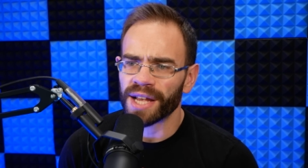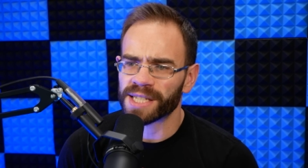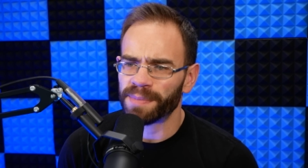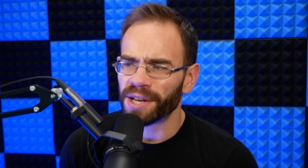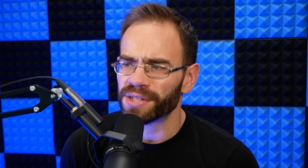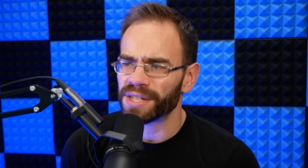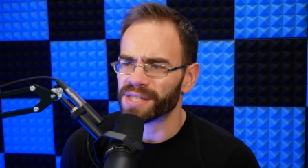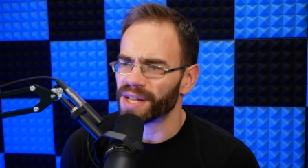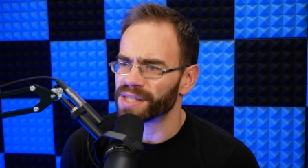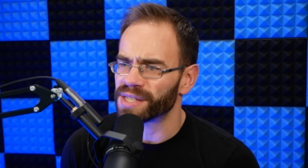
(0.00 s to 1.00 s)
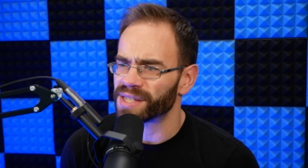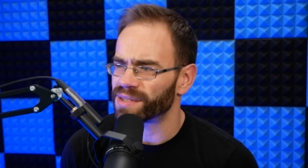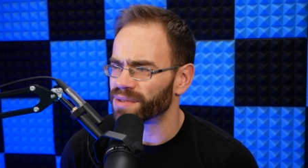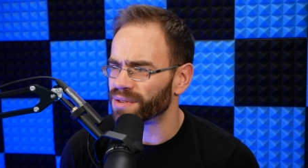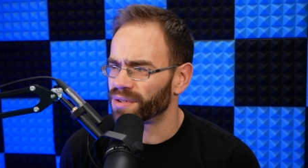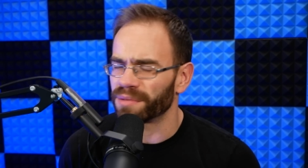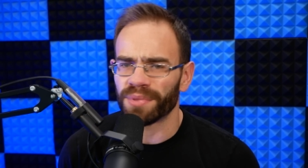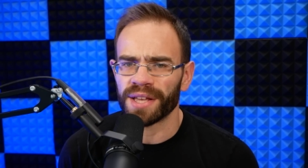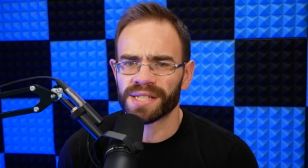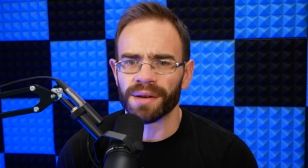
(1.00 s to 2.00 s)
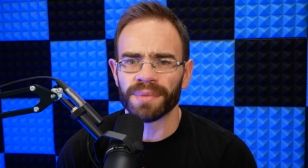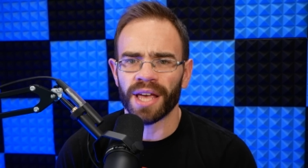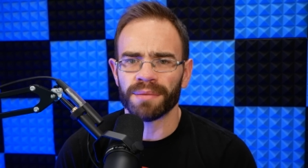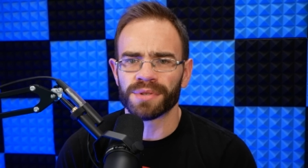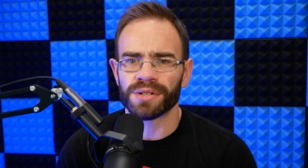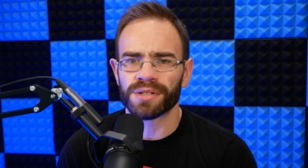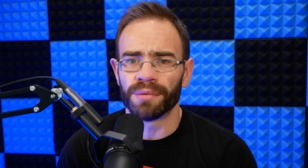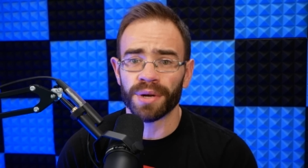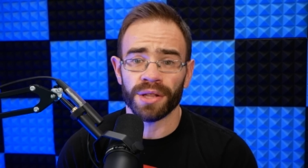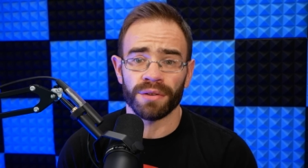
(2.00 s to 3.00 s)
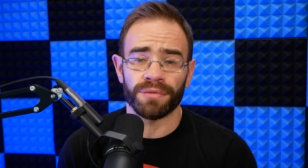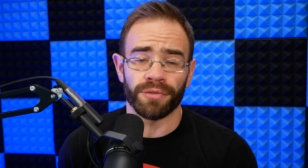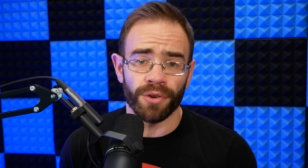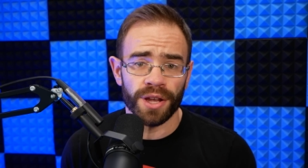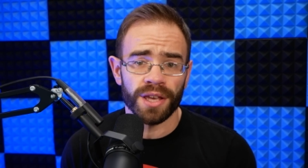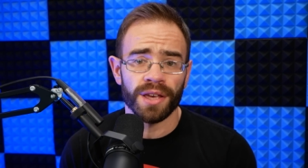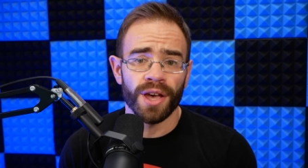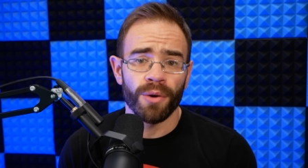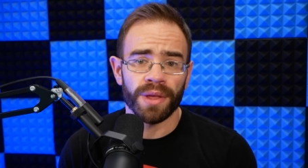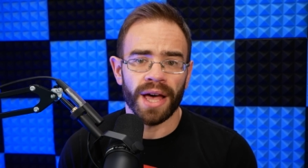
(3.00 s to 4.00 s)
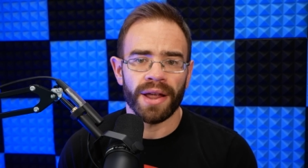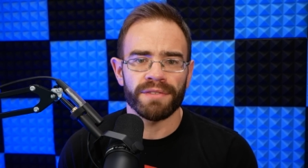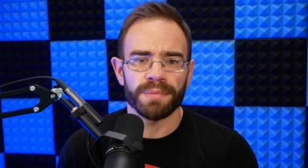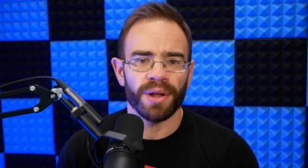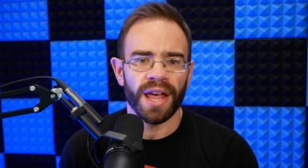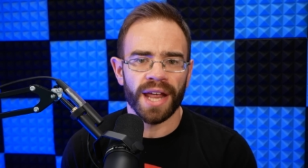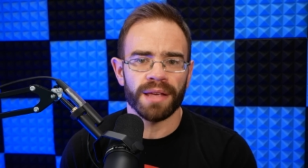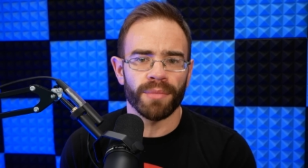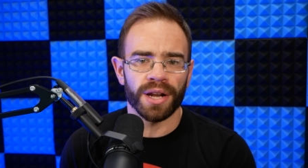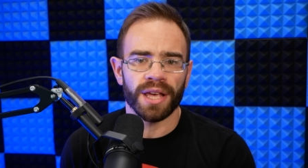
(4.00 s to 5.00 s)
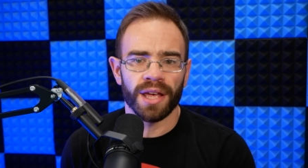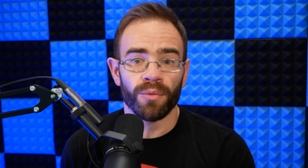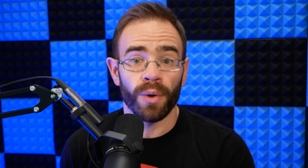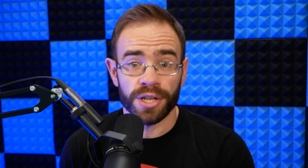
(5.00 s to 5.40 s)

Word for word: especially since you can play some games just completely free without having to put any money in,